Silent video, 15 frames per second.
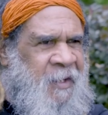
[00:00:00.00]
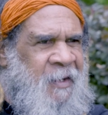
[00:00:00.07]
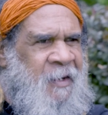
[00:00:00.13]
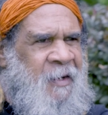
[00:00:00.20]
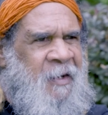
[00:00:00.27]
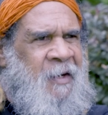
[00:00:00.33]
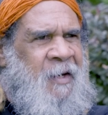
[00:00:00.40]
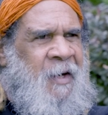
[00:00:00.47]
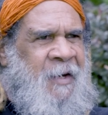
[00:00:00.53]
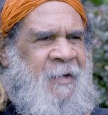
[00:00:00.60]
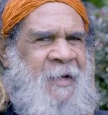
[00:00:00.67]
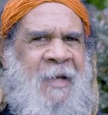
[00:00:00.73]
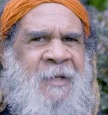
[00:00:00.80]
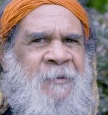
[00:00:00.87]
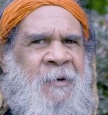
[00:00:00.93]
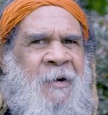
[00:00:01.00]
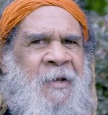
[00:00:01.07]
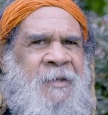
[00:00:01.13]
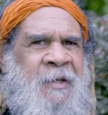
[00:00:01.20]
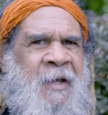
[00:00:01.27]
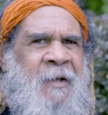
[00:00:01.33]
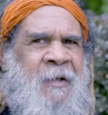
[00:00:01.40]
And that's what
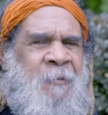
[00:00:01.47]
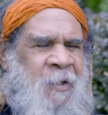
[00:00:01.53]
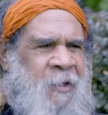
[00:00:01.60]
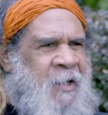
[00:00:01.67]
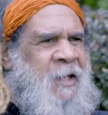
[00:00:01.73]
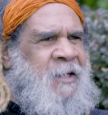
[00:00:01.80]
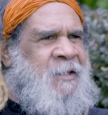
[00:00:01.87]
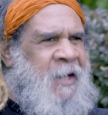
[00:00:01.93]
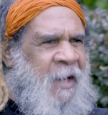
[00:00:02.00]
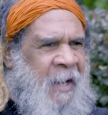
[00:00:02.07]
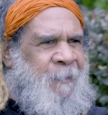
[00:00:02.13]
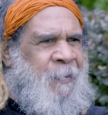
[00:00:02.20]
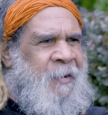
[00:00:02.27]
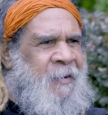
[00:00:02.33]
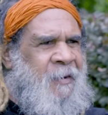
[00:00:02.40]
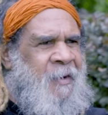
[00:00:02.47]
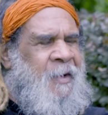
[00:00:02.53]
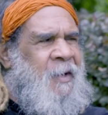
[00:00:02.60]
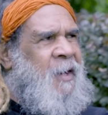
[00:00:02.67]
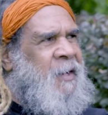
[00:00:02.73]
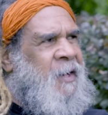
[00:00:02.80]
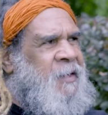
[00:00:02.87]
I think what needs to happen.
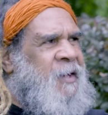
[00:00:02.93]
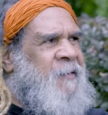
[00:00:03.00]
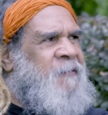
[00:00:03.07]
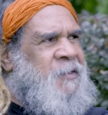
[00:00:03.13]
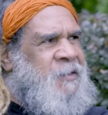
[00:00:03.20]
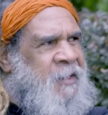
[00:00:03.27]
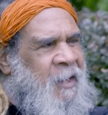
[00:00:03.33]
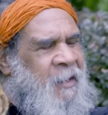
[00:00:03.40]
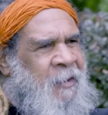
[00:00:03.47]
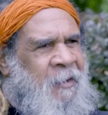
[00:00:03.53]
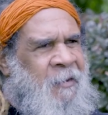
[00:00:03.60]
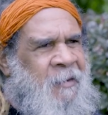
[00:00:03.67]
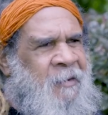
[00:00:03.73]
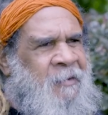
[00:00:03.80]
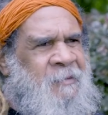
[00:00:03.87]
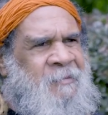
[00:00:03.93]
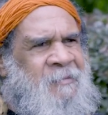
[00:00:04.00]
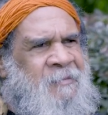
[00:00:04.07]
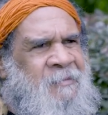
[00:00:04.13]
And I think for so long,